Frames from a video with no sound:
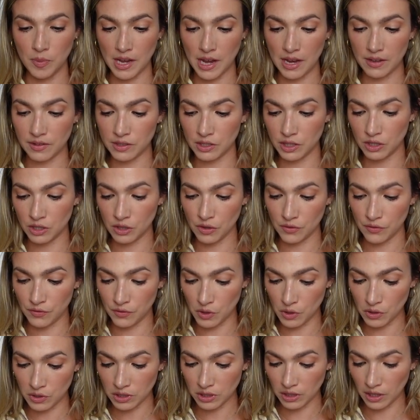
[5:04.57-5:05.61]
bag. This is the
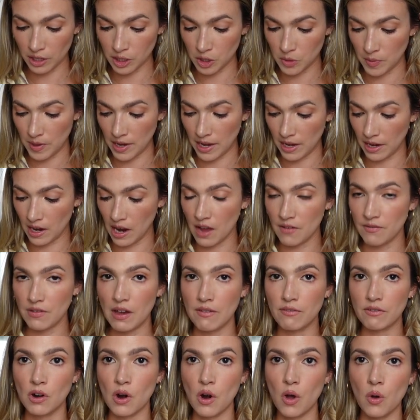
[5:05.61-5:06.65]
first clutch bag I've I've
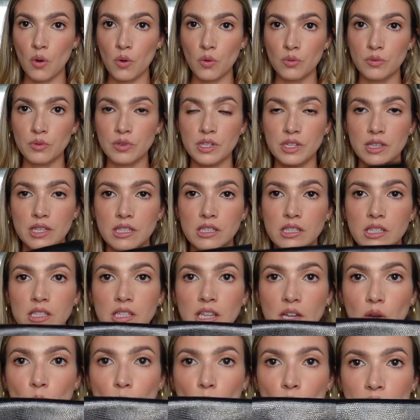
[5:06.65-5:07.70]
ever owned. This is
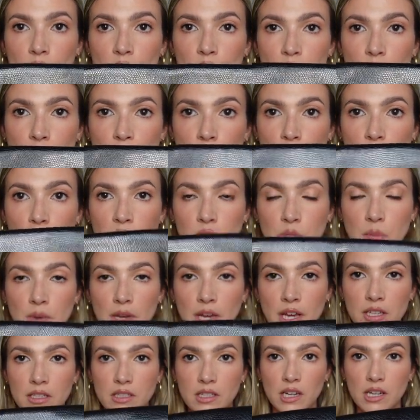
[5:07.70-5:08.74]
like one of two clutch
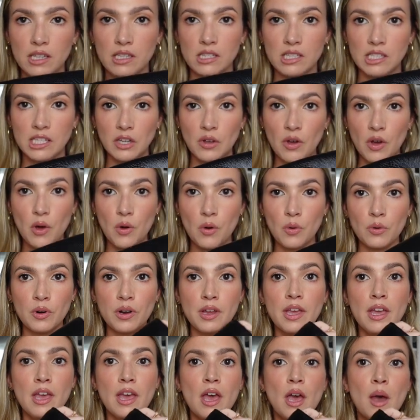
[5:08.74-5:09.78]
bags that I still own,
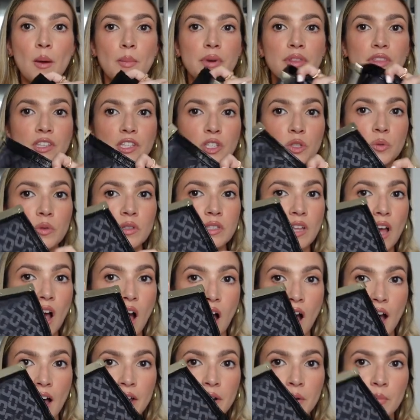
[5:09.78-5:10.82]
but this was a
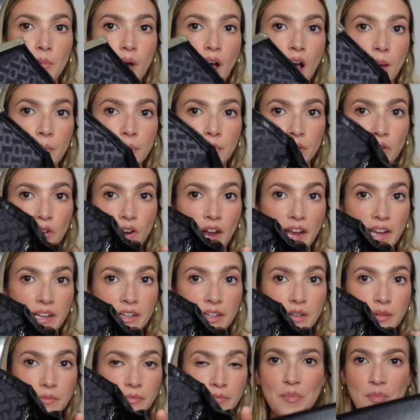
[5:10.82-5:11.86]
hot and popular
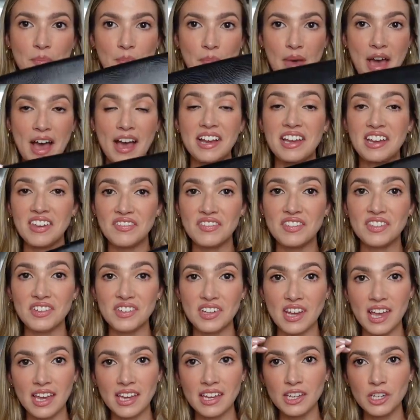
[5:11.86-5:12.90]
item back in the
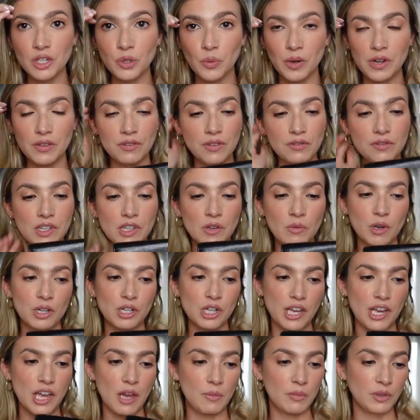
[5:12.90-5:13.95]
day in 2015, which
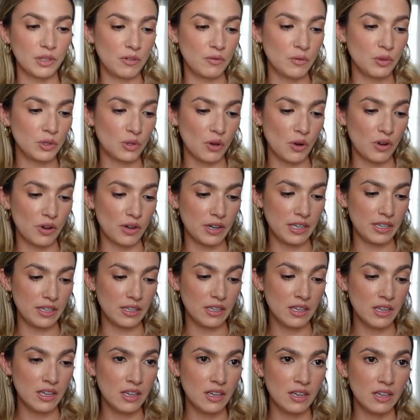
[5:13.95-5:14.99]
I can't believe was
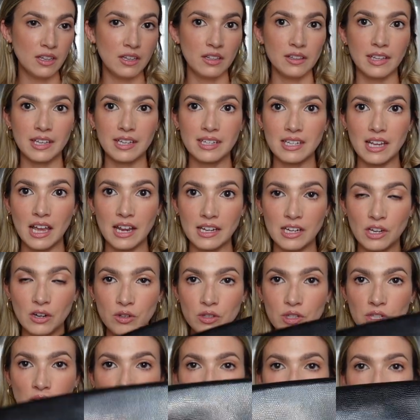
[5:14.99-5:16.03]
already like 10
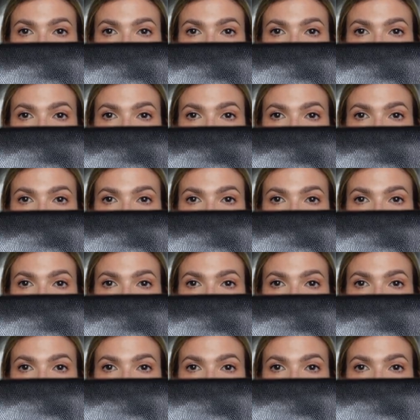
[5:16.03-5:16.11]
years ago,